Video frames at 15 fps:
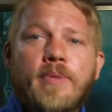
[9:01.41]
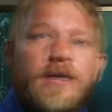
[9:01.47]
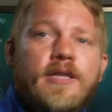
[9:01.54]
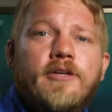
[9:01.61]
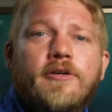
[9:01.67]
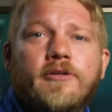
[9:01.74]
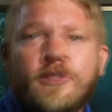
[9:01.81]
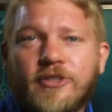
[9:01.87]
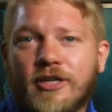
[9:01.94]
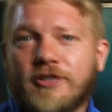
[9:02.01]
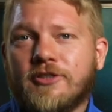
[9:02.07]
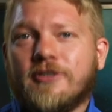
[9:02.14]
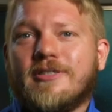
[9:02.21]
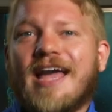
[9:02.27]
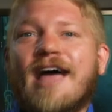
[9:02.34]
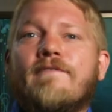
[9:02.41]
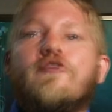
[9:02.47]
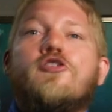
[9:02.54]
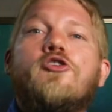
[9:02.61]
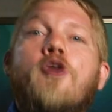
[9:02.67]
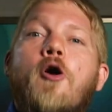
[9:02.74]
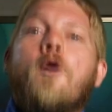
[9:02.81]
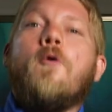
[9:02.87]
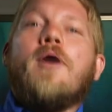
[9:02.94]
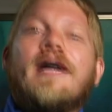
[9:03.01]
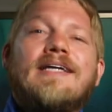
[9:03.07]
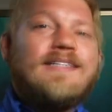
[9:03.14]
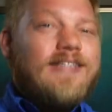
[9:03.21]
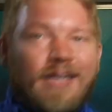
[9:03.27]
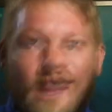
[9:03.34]
Many new adjusters have no
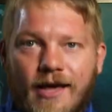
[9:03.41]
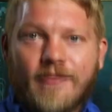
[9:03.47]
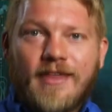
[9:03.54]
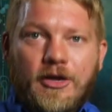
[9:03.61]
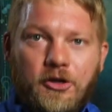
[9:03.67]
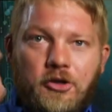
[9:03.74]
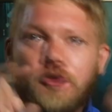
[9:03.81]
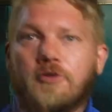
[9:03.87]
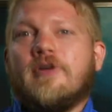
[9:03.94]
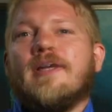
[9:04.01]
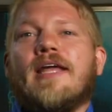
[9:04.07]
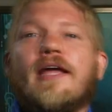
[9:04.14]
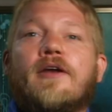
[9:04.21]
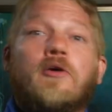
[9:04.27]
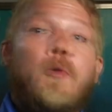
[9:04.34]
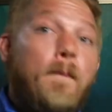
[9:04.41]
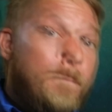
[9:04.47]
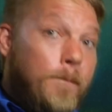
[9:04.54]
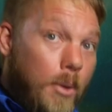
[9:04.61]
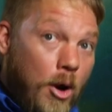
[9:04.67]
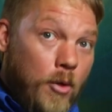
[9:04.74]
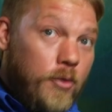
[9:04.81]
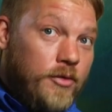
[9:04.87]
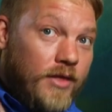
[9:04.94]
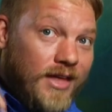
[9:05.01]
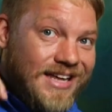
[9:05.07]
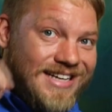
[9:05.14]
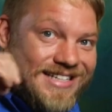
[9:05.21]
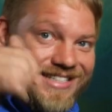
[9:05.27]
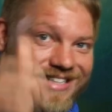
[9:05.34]
idea that you can handle both
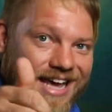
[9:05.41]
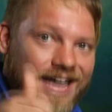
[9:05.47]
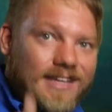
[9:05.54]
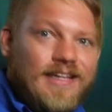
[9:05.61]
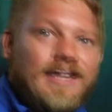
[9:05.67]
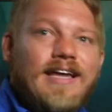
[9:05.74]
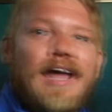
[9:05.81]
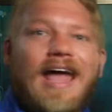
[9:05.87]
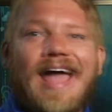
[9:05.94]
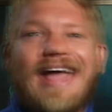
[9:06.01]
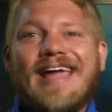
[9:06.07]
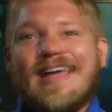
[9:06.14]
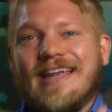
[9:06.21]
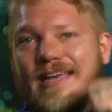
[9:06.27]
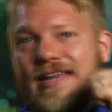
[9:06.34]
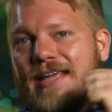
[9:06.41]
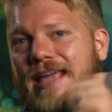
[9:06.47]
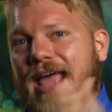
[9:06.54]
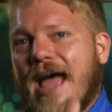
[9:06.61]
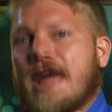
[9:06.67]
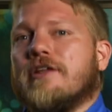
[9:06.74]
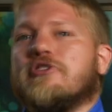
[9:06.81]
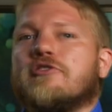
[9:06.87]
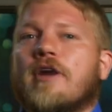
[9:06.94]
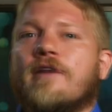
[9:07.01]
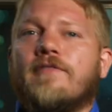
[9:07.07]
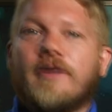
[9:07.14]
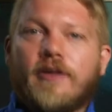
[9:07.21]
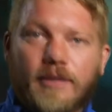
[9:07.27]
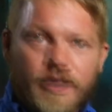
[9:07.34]
daily and
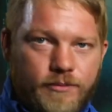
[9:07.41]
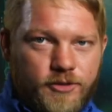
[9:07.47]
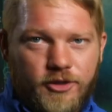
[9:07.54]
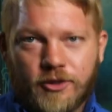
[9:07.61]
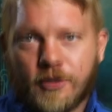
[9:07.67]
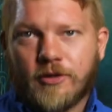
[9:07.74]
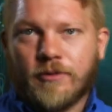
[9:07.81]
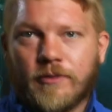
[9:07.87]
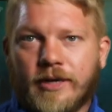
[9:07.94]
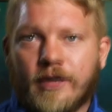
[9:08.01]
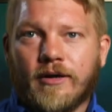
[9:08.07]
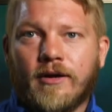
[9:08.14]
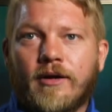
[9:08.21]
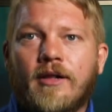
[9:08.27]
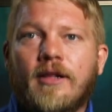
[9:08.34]
catastrophic claims in your career.